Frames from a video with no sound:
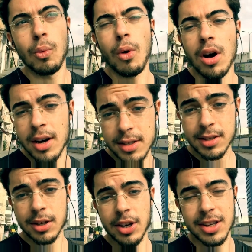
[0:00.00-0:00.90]

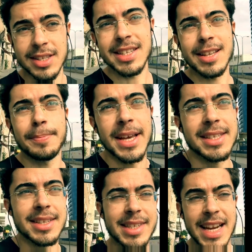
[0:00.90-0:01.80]
walks on a consistent
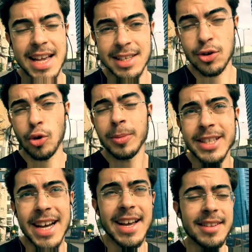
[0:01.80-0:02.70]
basis and has a normal
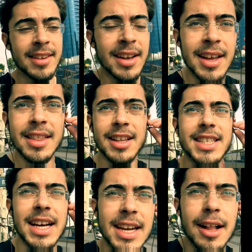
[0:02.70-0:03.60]
diet that's
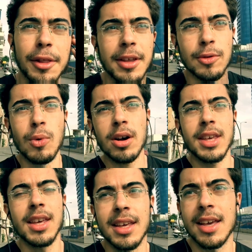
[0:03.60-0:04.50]
unhealthy.
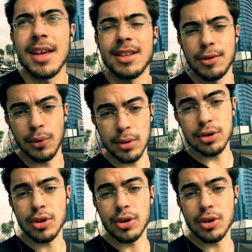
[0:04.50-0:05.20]
Walking is for the